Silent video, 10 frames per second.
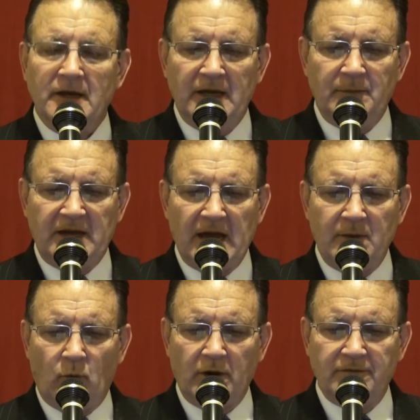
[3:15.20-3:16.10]
He
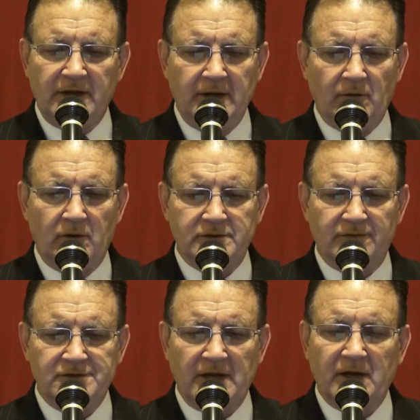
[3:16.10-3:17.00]
became one of the heroes of
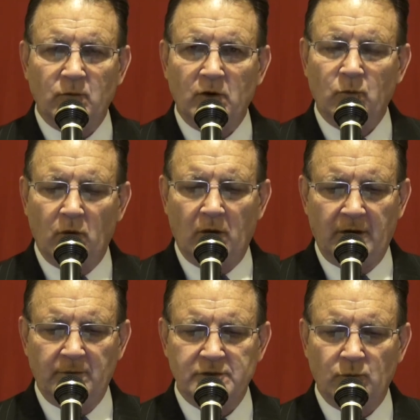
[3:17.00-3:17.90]
the Second World War.
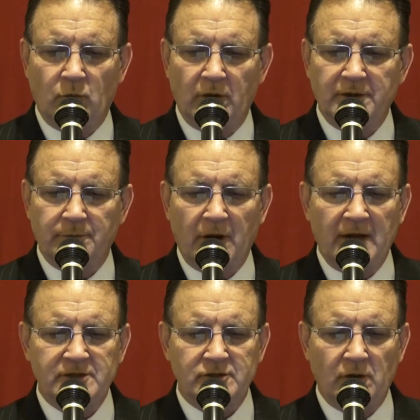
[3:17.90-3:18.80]
He was awarded the
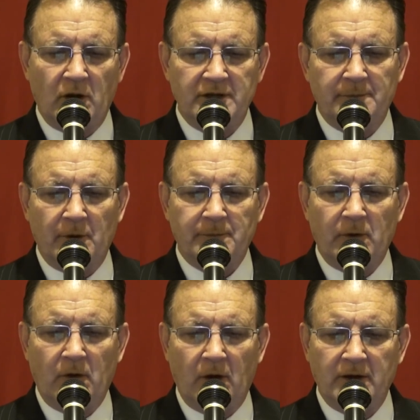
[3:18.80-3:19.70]
Bronze Star and the Purple
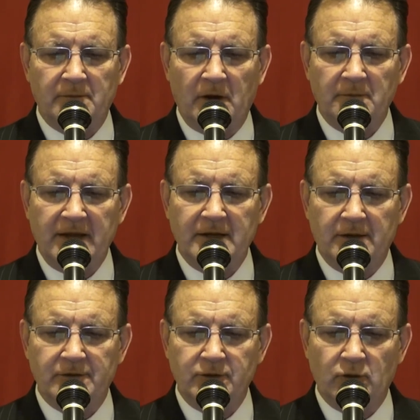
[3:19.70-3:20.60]
Heart, among many
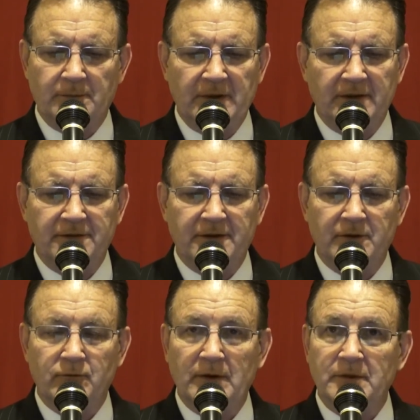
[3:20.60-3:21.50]
other European
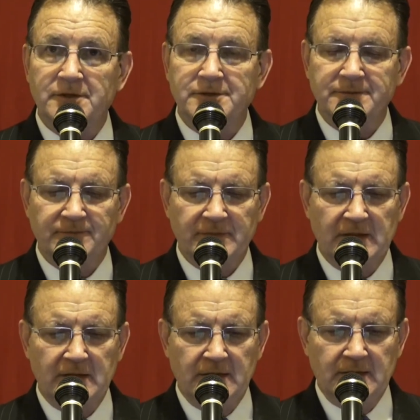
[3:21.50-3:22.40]
theater ribbons.
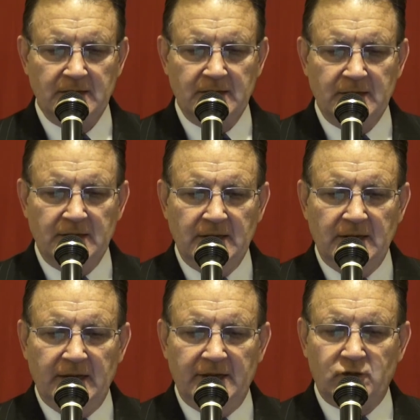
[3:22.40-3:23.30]

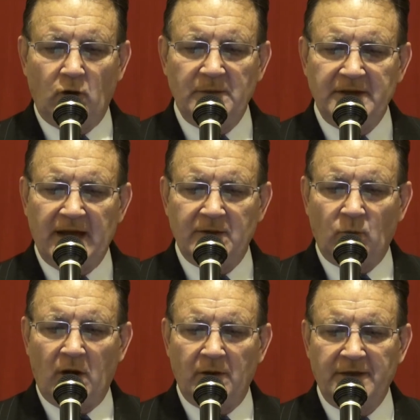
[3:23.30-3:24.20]
He told me
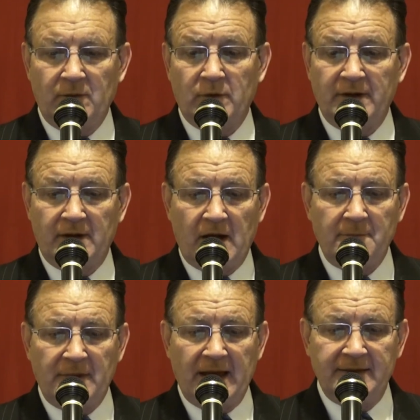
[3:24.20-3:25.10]
that while they were in
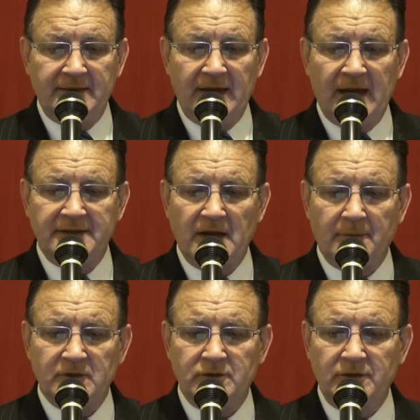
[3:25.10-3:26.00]
combat, he had the
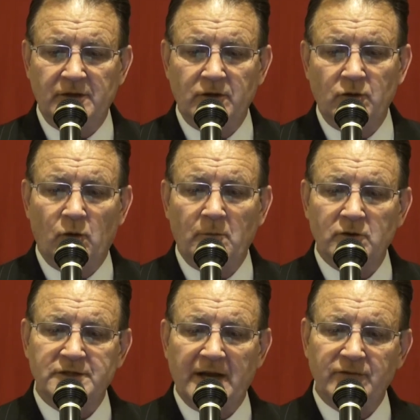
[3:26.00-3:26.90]
opportunity to do
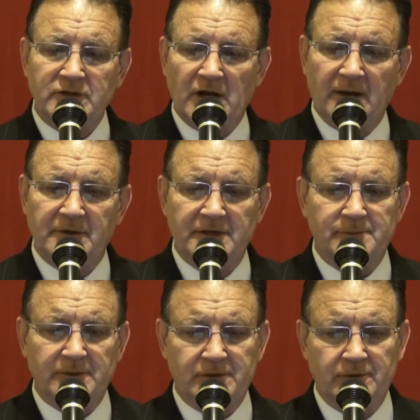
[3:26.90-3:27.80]
almost every job in his
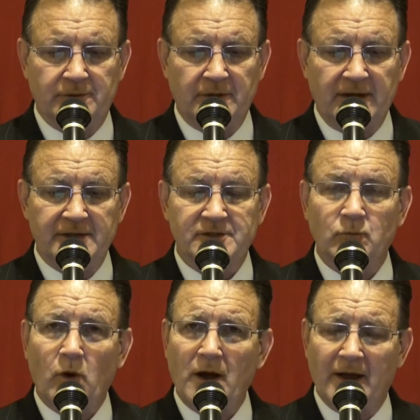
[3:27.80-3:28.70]
platoon. I asked
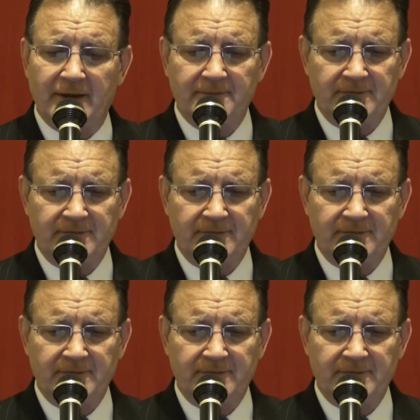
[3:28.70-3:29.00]
him why.